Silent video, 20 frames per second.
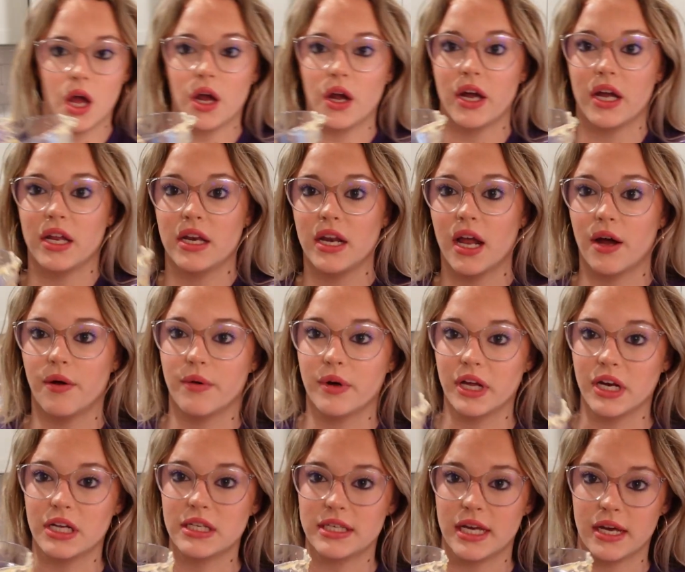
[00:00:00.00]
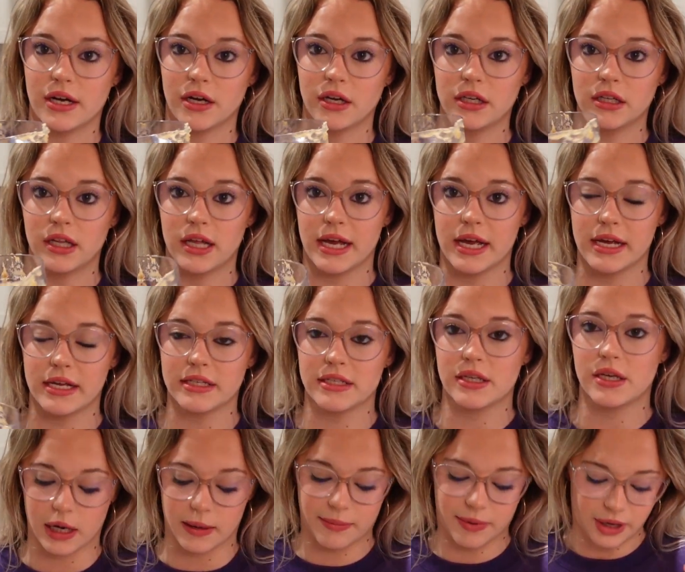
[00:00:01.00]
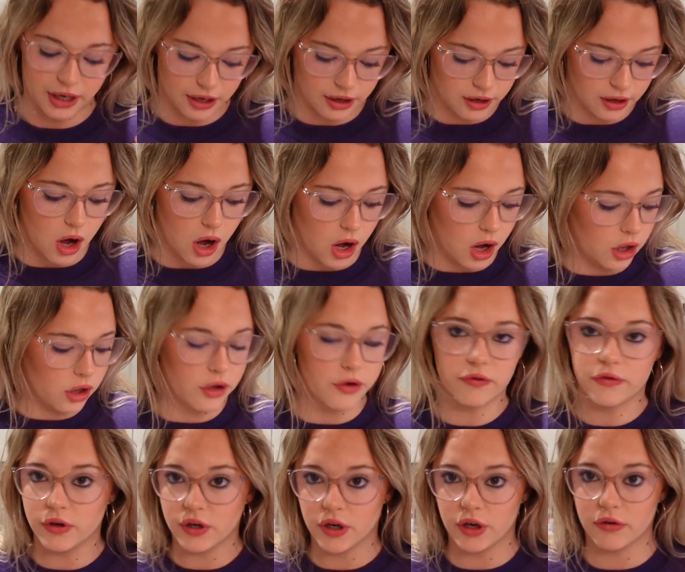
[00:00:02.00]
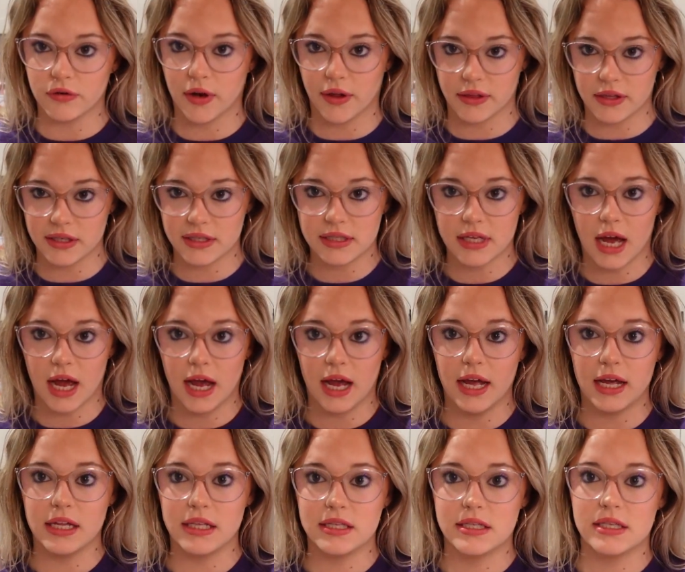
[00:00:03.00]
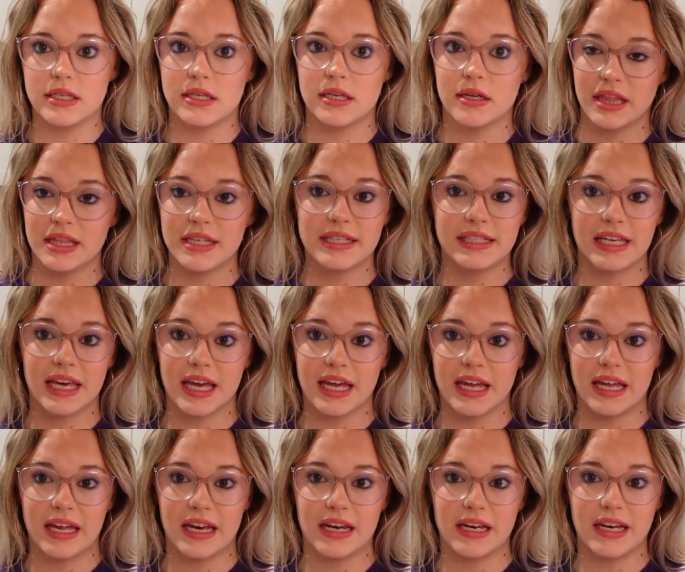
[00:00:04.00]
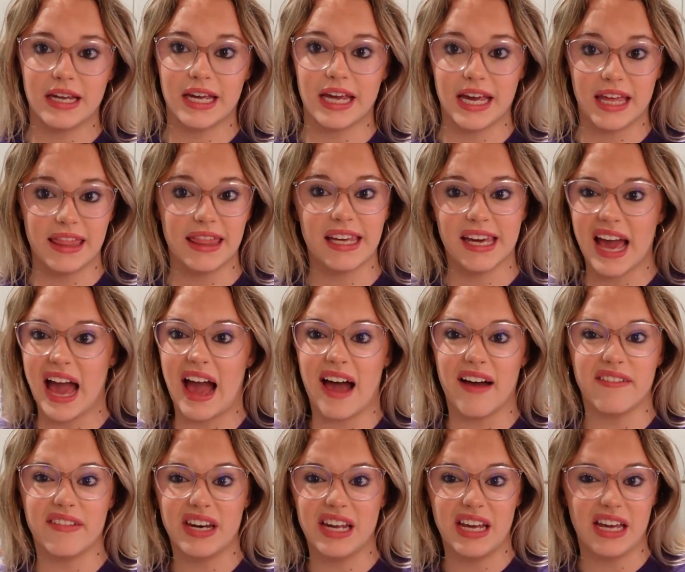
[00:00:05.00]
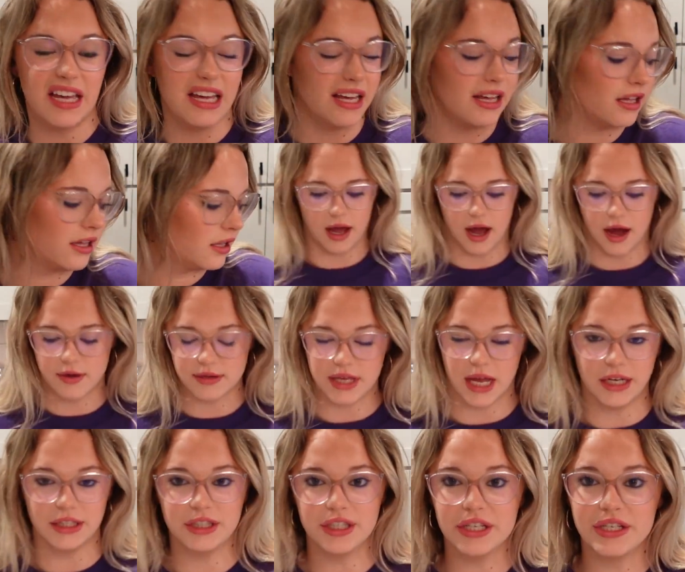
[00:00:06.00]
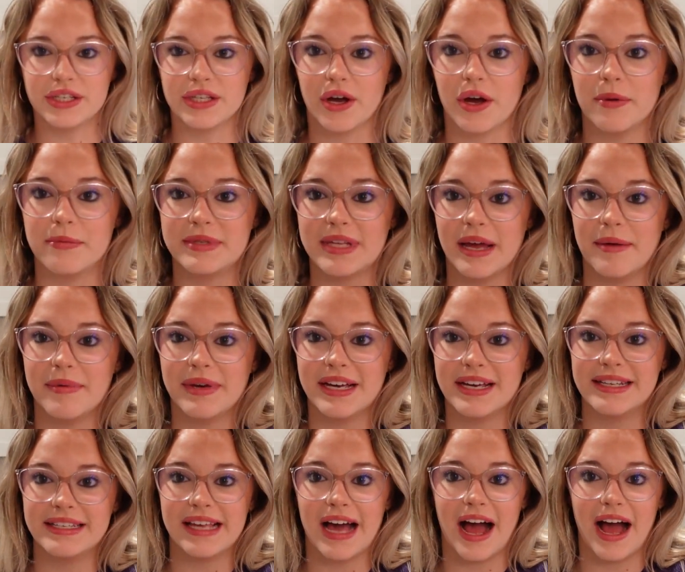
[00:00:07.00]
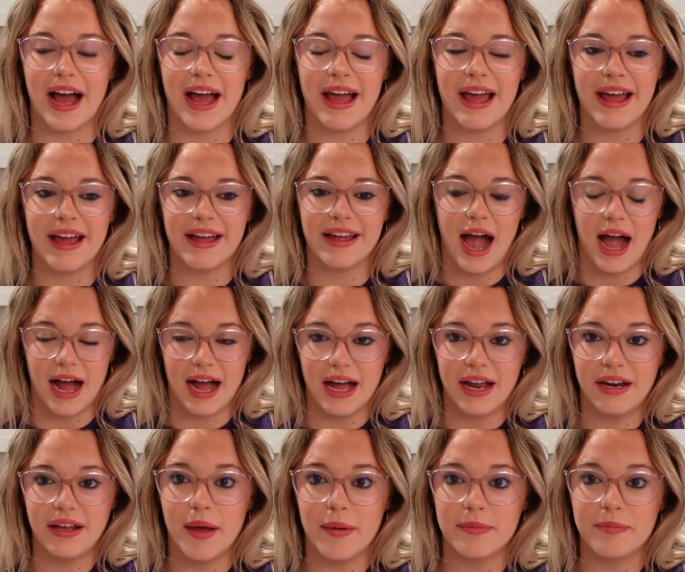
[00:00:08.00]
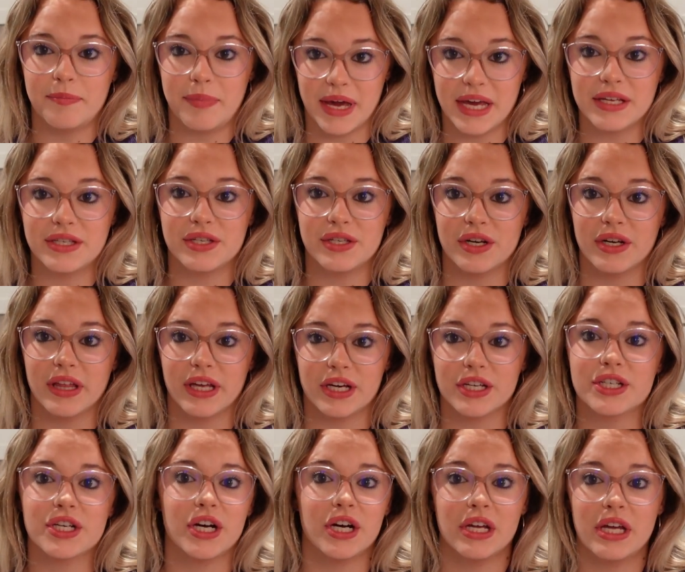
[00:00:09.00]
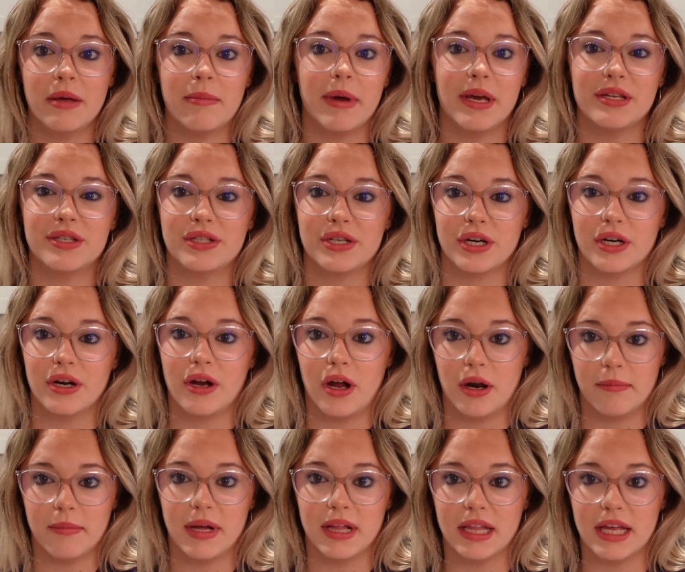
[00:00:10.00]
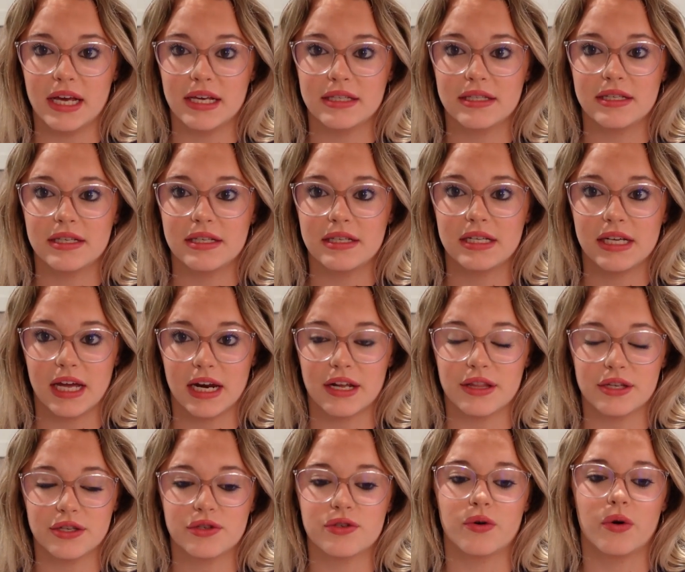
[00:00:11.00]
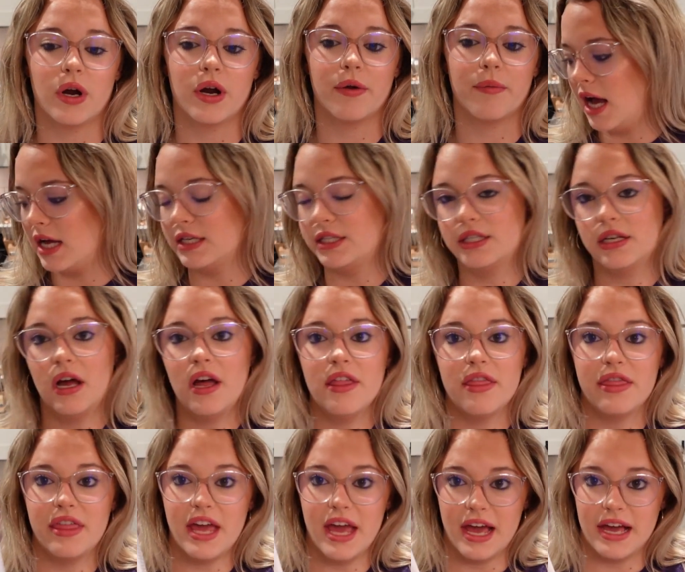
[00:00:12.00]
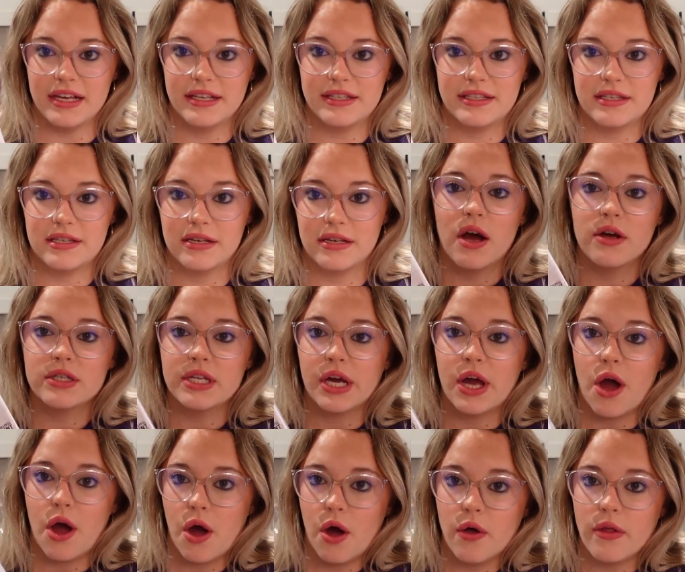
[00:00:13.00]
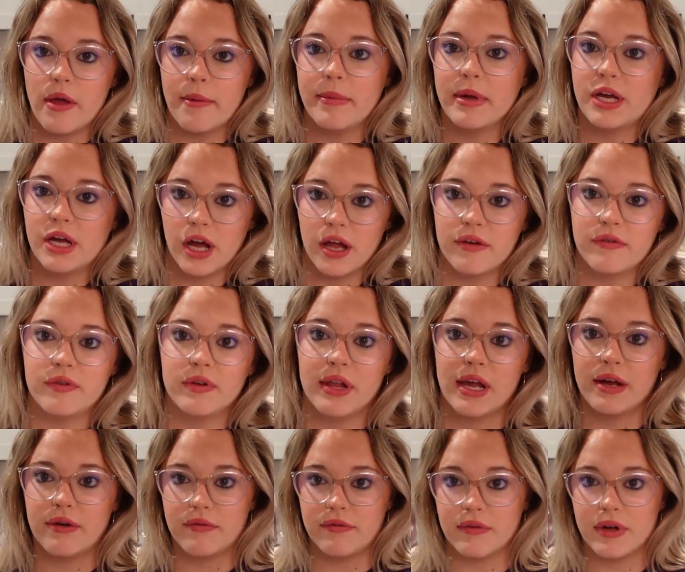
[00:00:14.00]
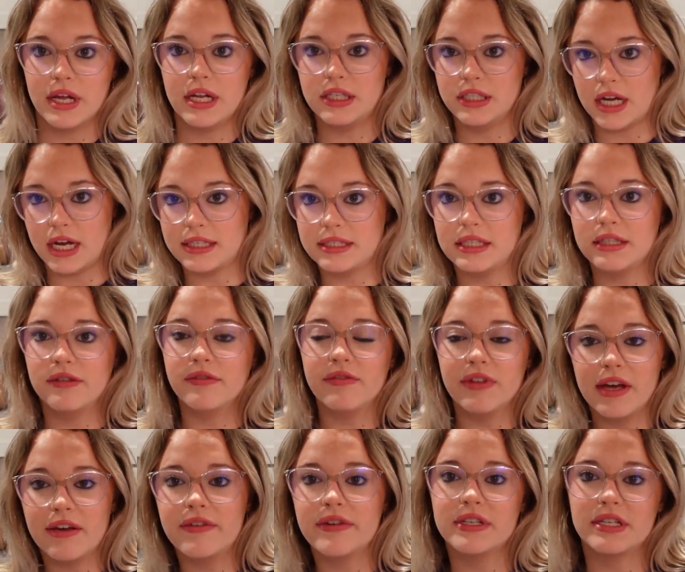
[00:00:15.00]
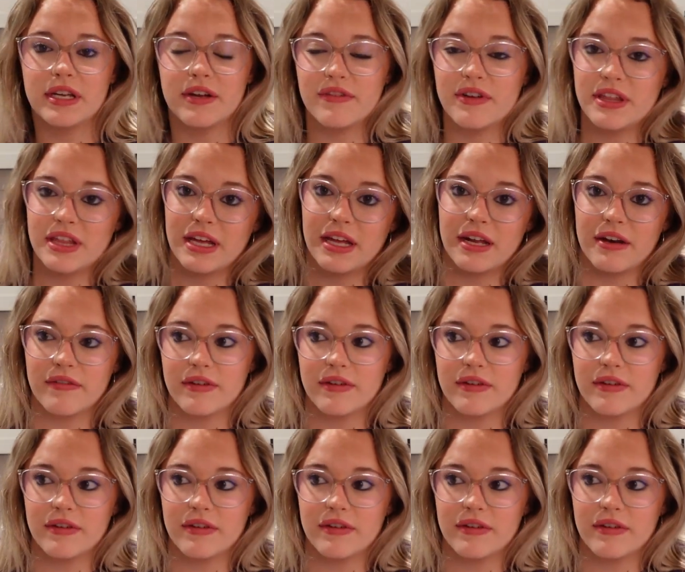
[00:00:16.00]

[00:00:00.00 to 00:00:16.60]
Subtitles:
Alright, now we're gonna take our glaze, gonna put it all over around the sides, in the skin, in the cavity. I was actually so upset because I had a baster, like a turkey baster on my list to get at the store. I saw this, I was like, oh, that'd be good for like injecting the flavors and everything.